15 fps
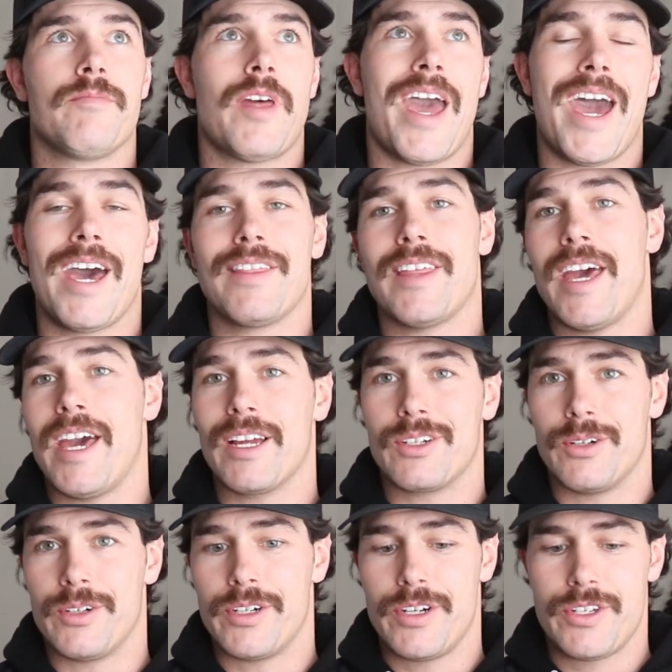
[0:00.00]
at the
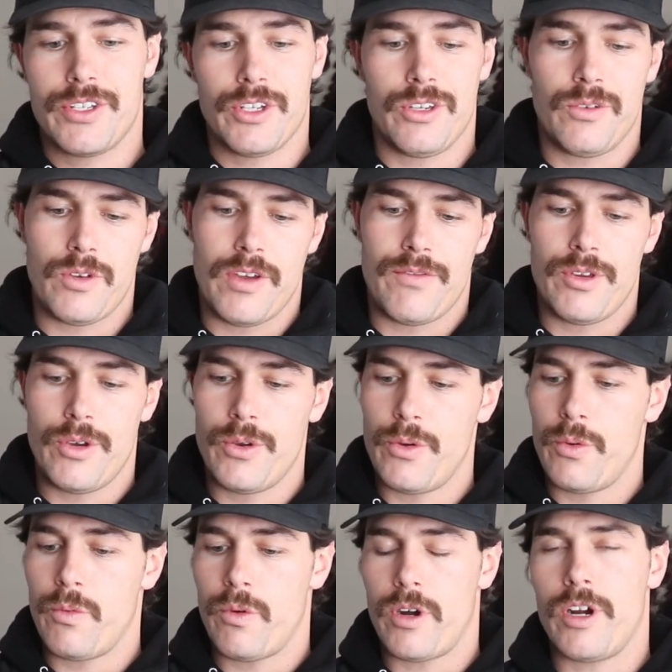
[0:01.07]
headquarters. So if
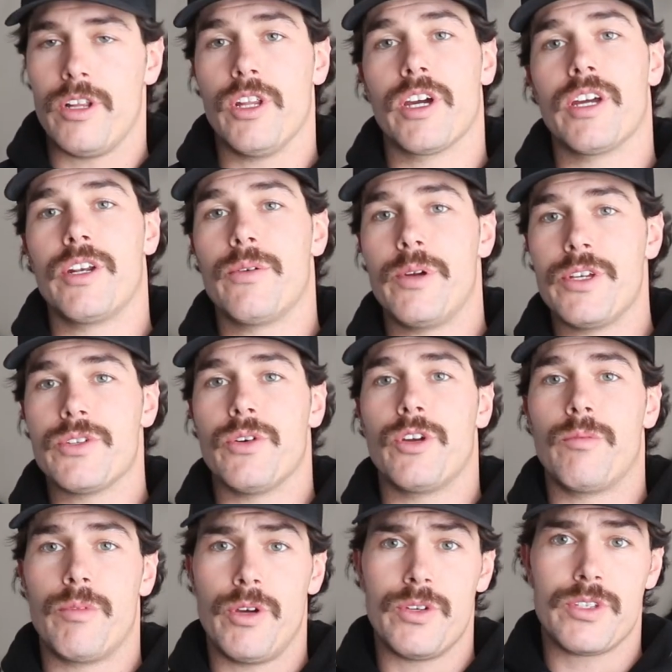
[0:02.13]
you are looking to resell
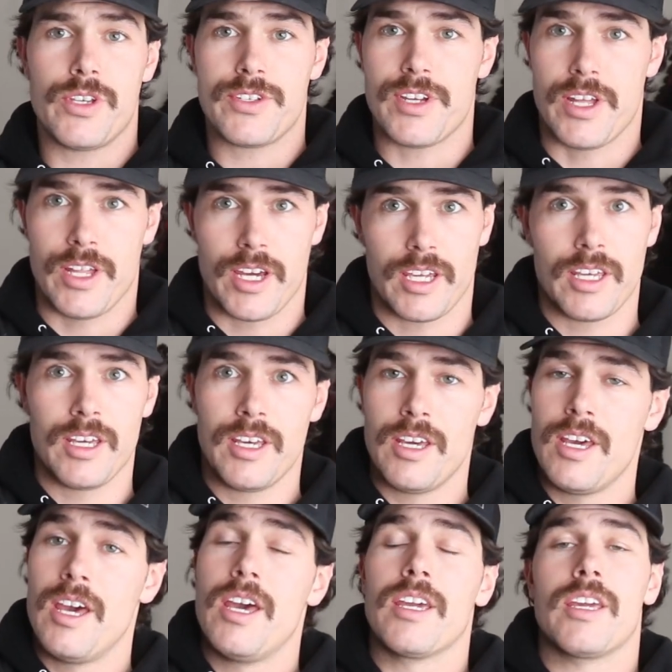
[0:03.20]
your boots, it's not like
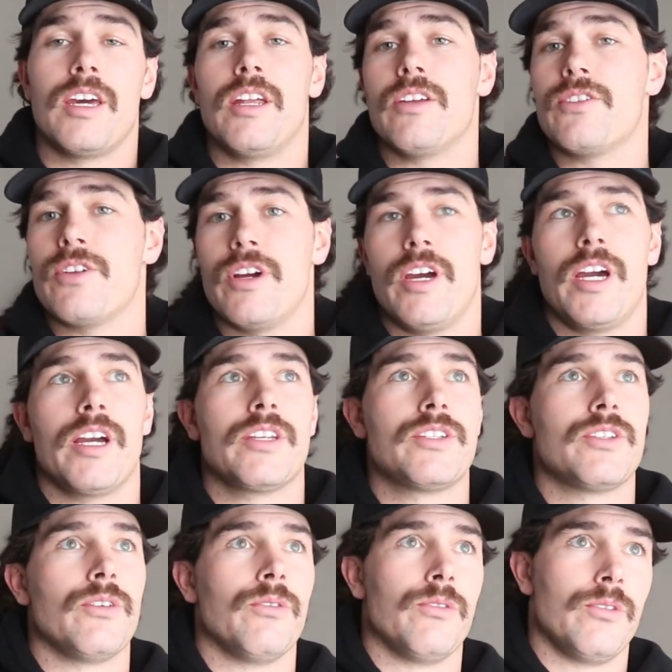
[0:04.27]

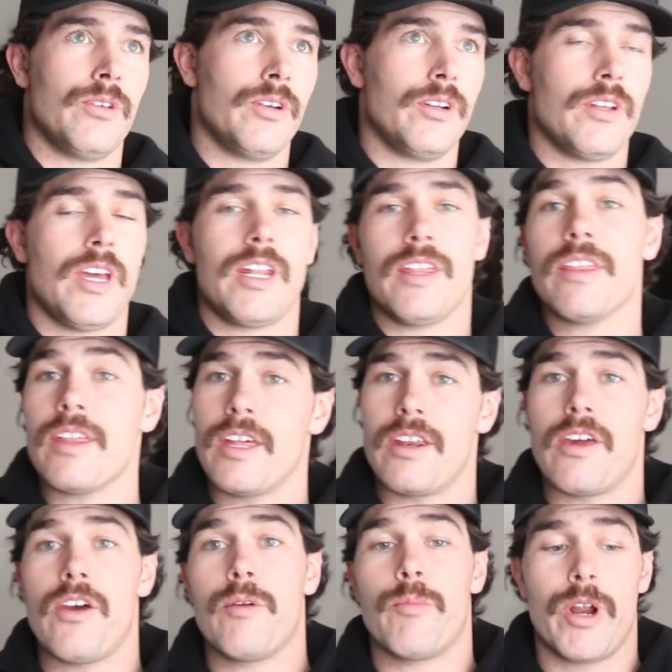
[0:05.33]
Trex or
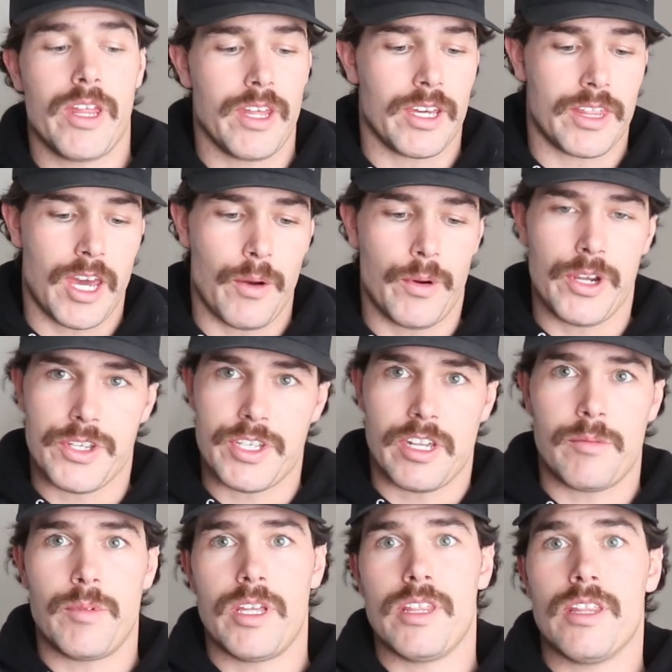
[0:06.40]
any other brand like that where you send
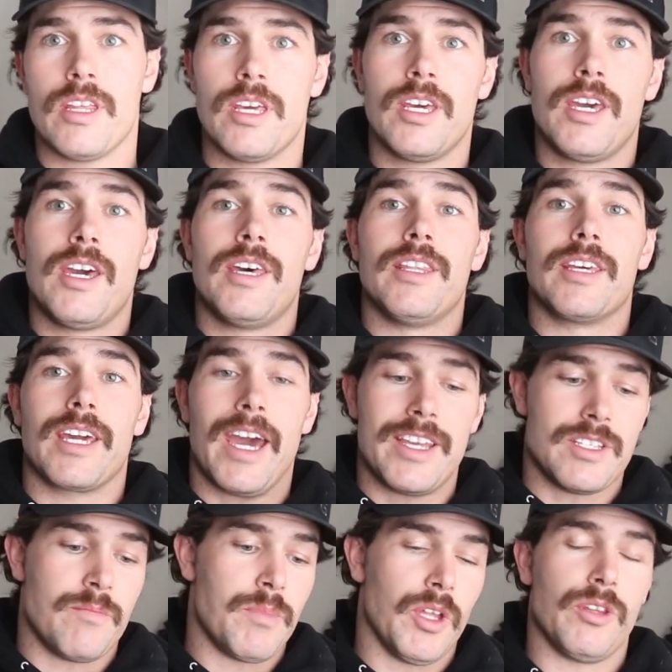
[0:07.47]
them in. The
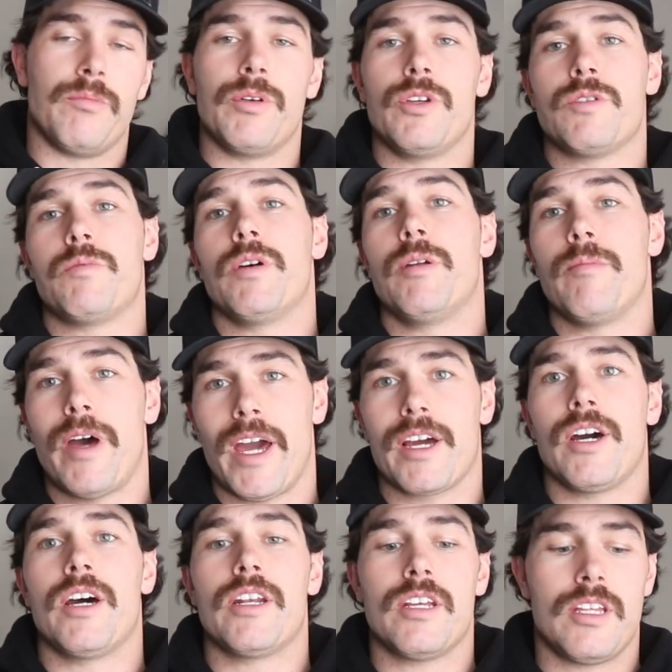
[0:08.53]
guys that built the boots put them back
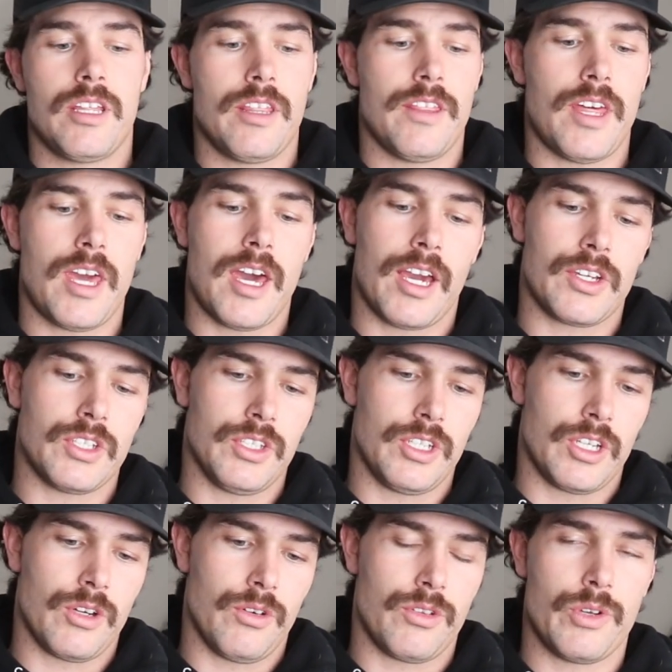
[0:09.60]
on. They actually
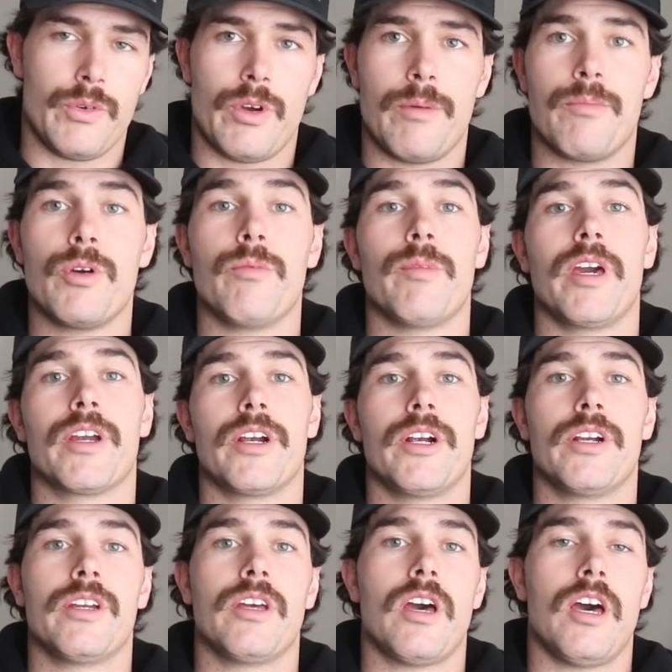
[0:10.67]
go through a boot maker,